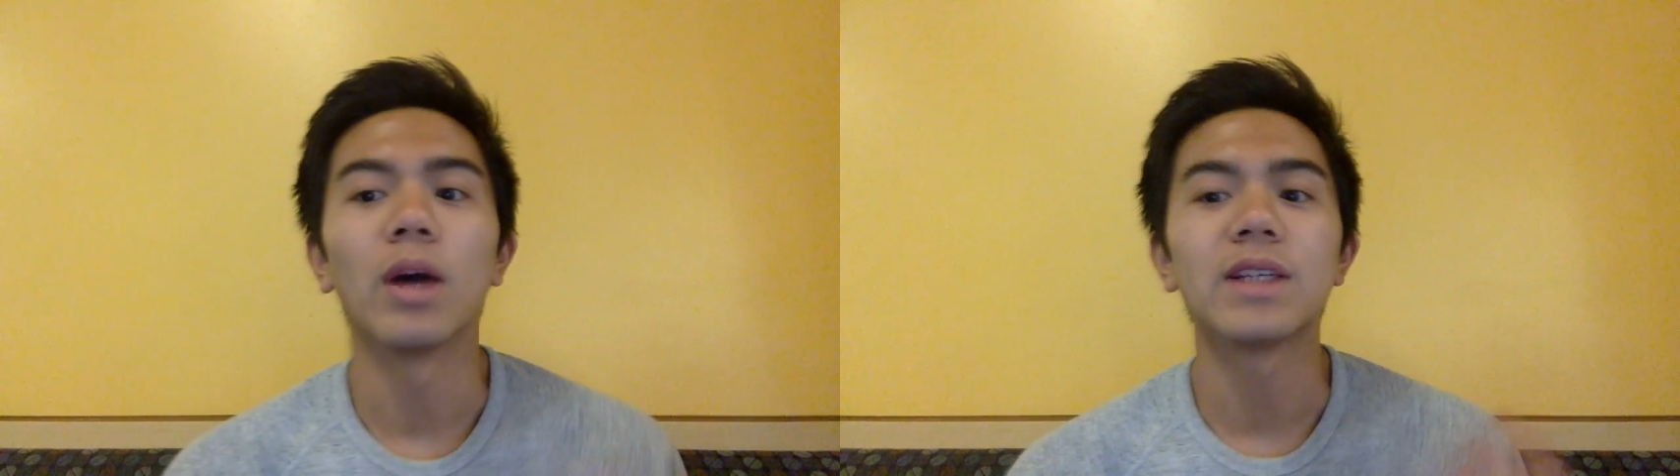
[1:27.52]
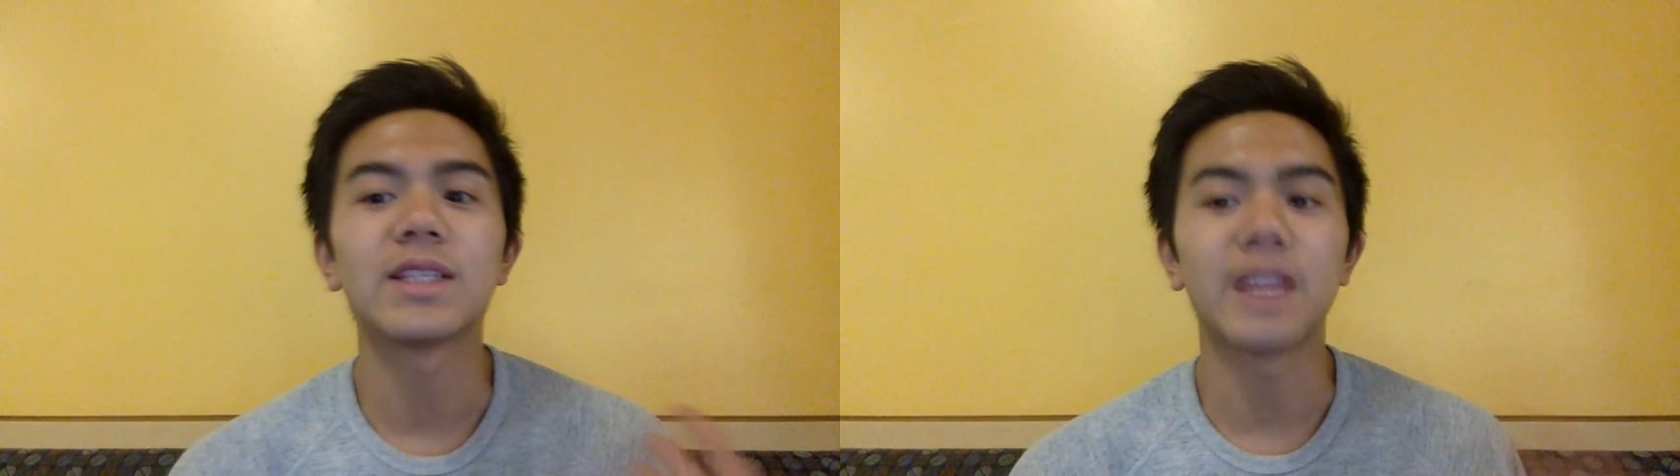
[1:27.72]

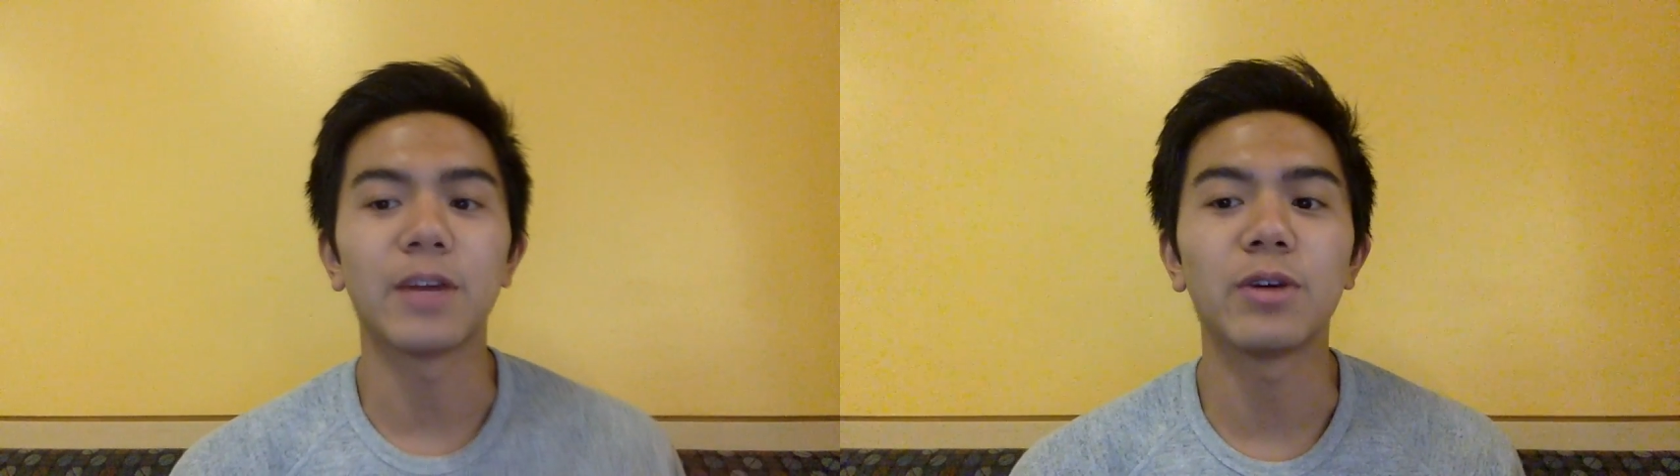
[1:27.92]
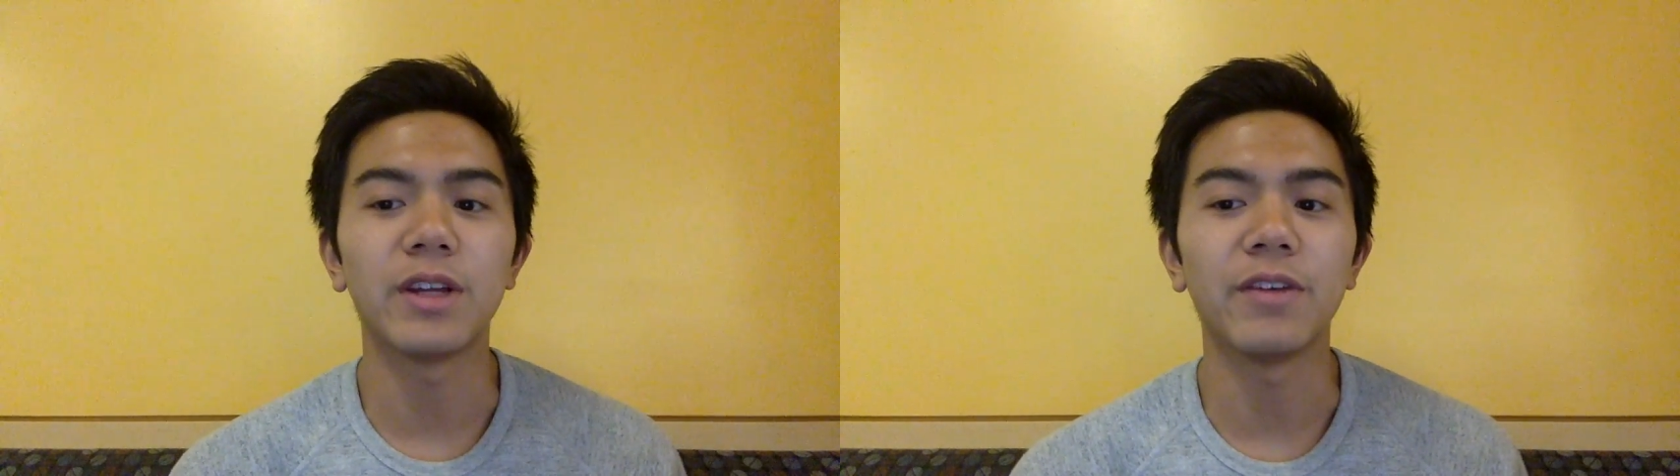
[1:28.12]

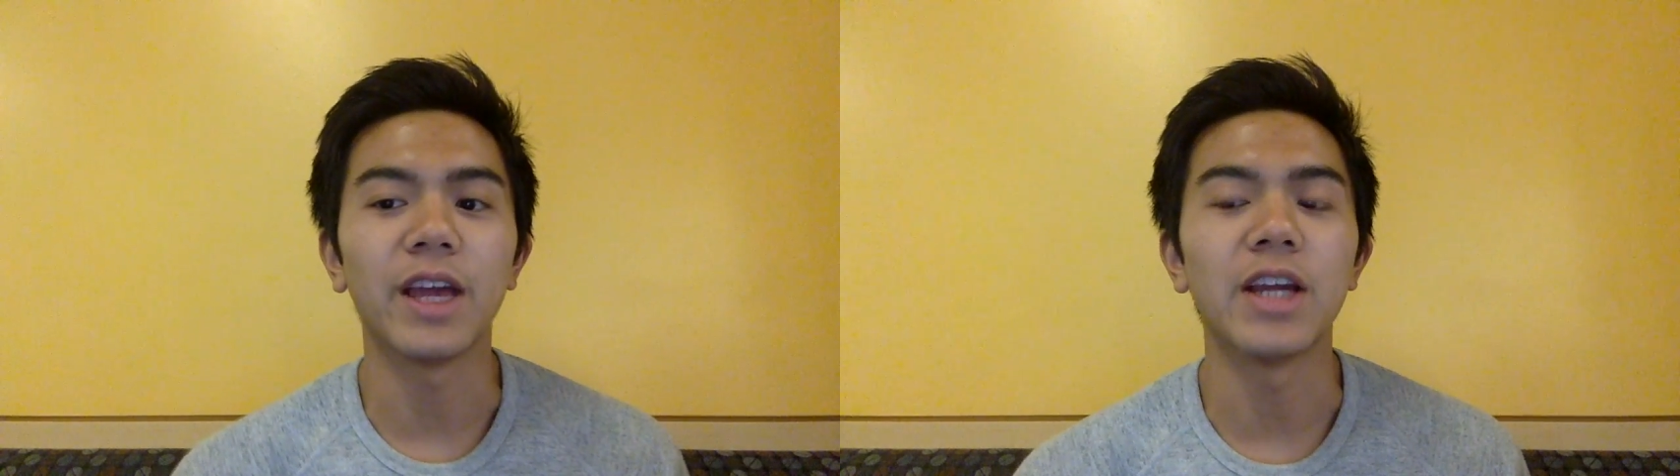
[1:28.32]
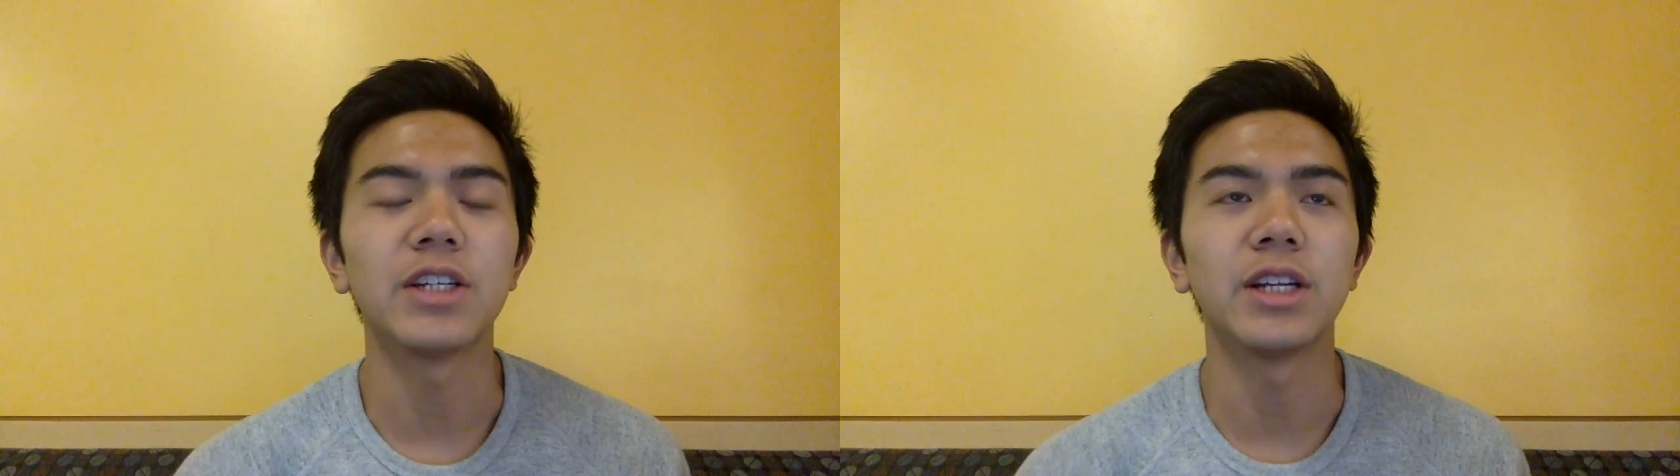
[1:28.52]
standard
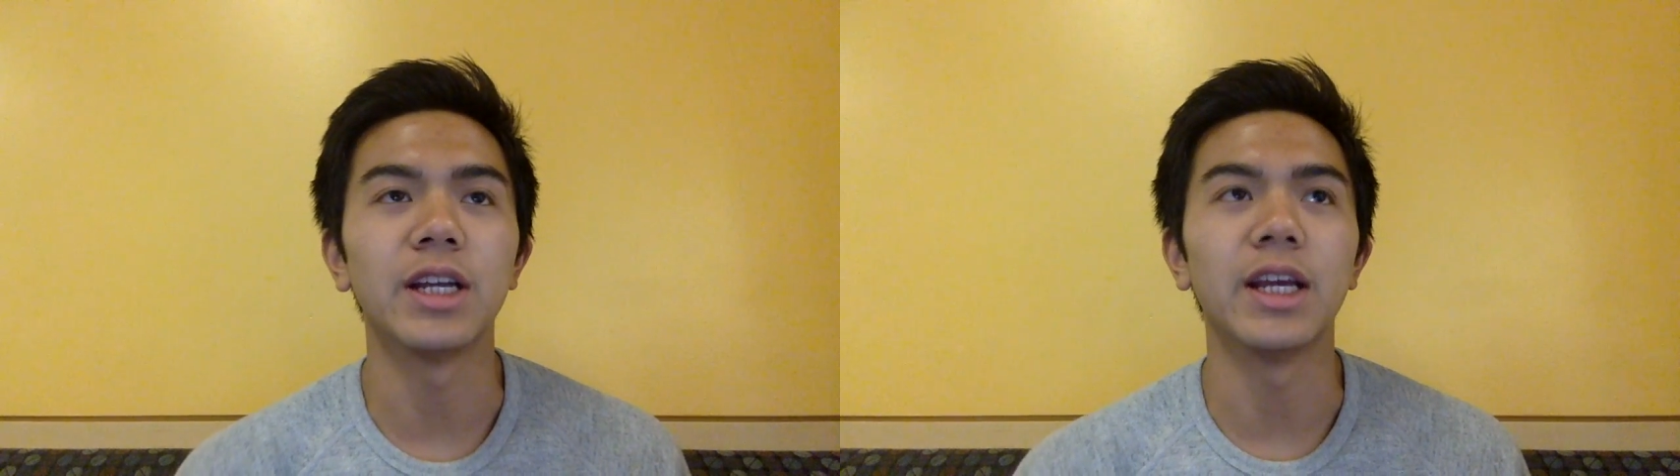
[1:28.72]
deviation